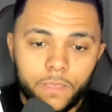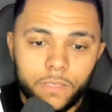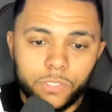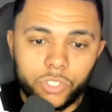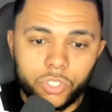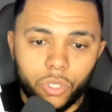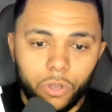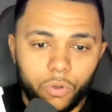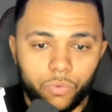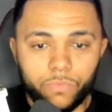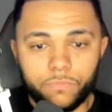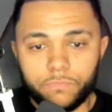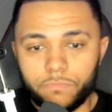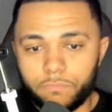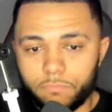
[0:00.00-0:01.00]
So
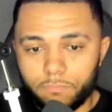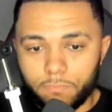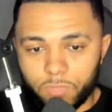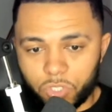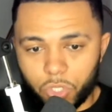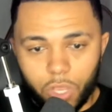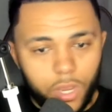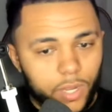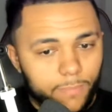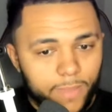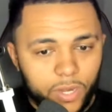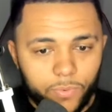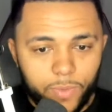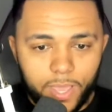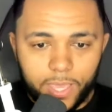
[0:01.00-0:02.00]
Sterling,
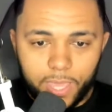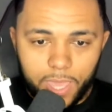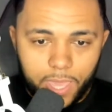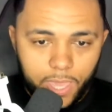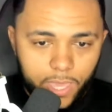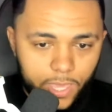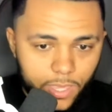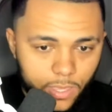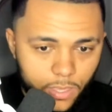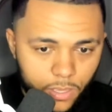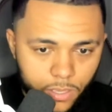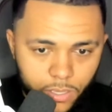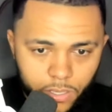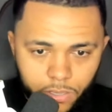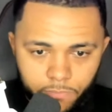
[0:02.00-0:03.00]
Madueke,
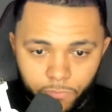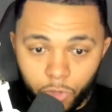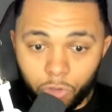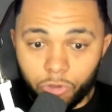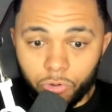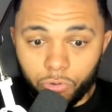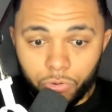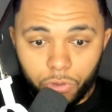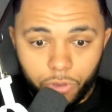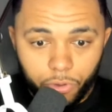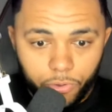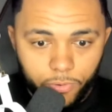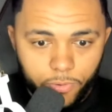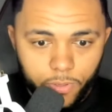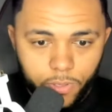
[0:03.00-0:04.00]

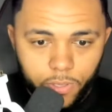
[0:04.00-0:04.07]
Nkunku,